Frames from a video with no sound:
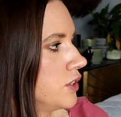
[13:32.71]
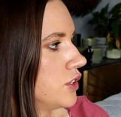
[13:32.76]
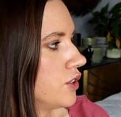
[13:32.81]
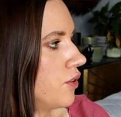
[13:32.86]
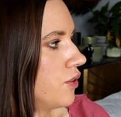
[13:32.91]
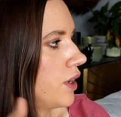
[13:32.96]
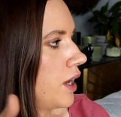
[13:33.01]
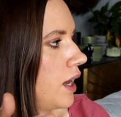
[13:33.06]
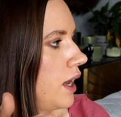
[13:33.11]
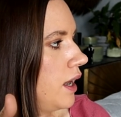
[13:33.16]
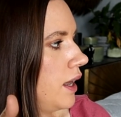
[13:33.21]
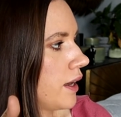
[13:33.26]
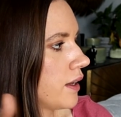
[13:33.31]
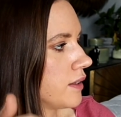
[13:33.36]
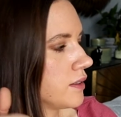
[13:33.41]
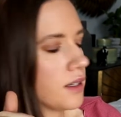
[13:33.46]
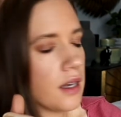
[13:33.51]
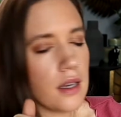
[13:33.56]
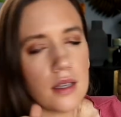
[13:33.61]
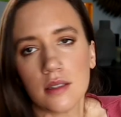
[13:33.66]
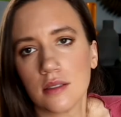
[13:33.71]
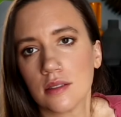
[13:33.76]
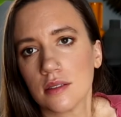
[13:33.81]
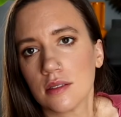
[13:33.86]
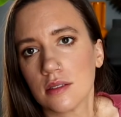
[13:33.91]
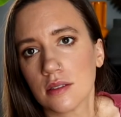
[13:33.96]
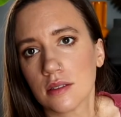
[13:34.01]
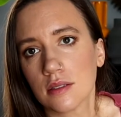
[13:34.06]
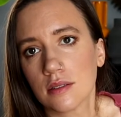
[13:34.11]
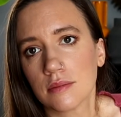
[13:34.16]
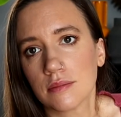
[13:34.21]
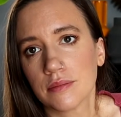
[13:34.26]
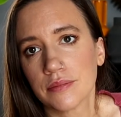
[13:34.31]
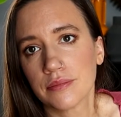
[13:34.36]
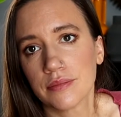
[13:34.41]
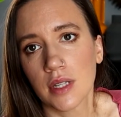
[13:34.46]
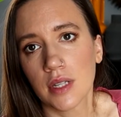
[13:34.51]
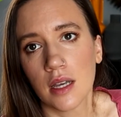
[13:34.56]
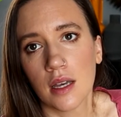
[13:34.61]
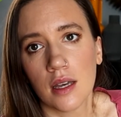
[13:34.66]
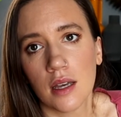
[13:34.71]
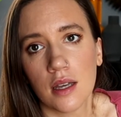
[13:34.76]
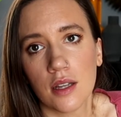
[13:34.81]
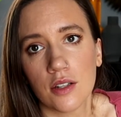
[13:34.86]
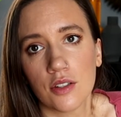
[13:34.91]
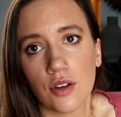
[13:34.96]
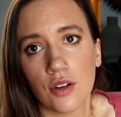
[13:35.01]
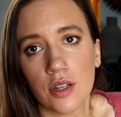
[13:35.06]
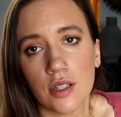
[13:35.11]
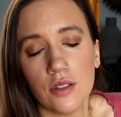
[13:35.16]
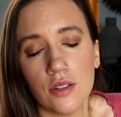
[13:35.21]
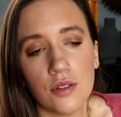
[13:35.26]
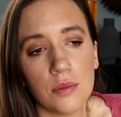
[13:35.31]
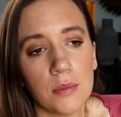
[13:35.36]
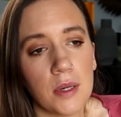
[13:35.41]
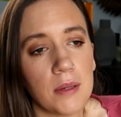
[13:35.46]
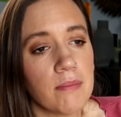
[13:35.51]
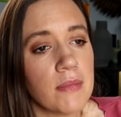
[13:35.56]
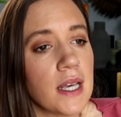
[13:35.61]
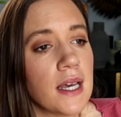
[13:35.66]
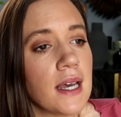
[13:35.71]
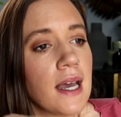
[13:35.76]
Sorry, Alexa is talking to me.